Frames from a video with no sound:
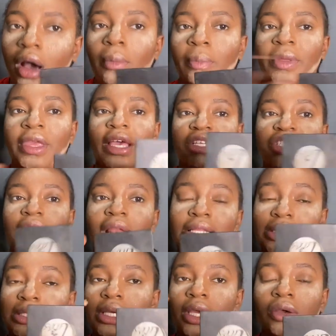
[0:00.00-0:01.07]
P.S. shout out
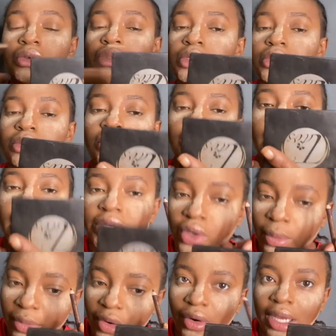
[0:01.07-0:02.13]
to Teos. You guys, your
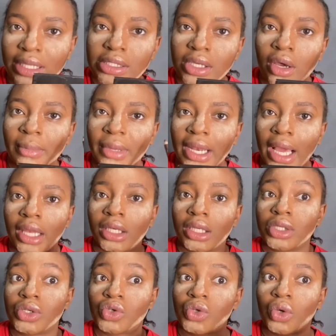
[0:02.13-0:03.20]
mirror has come in
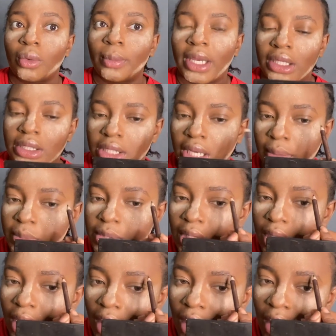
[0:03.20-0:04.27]
handy so many times.
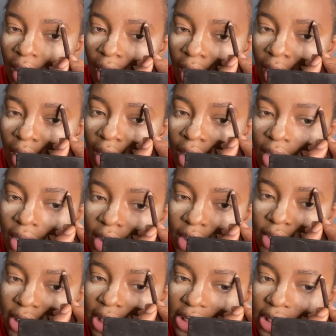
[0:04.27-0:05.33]

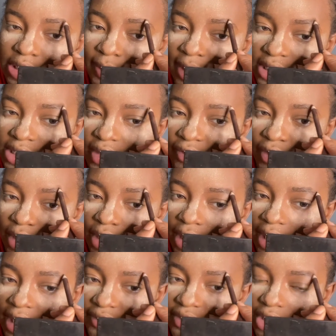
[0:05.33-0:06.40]
So I said to myself, okay,
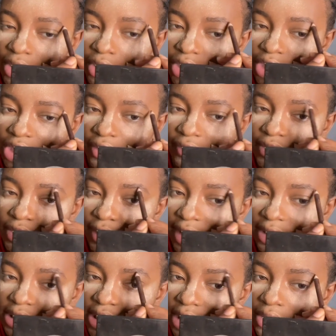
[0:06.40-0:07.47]
after your shift,
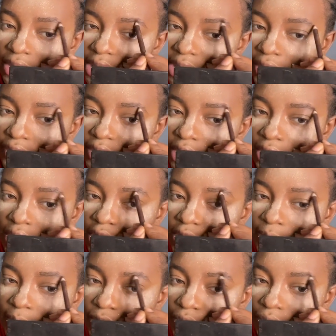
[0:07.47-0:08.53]
right, take yourself to the
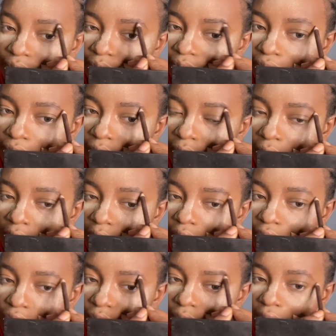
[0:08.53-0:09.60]
hospital.
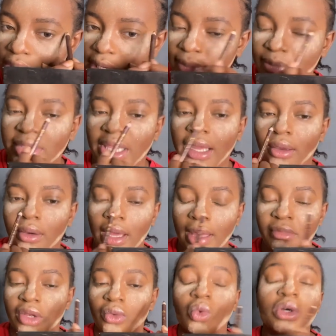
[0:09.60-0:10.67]
Do the damn thing. I
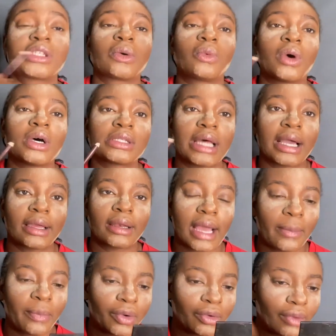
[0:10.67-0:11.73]
mean, what's the worst that can
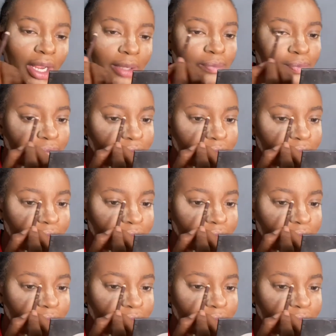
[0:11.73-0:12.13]
happen, right?